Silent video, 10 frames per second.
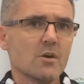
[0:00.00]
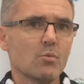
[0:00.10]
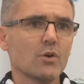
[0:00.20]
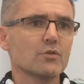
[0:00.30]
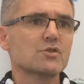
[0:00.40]

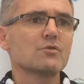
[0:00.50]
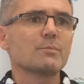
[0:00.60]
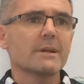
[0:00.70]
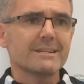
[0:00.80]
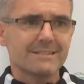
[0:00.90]
one or two
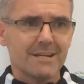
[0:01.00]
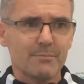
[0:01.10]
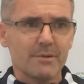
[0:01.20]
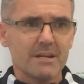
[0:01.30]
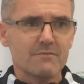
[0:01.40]
players that
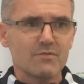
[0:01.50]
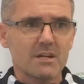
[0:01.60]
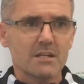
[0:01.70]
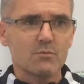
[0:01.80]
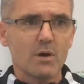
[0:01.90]
are playing
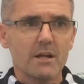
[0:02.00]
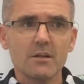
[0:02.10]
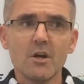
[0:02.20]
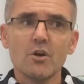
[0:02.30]
really well,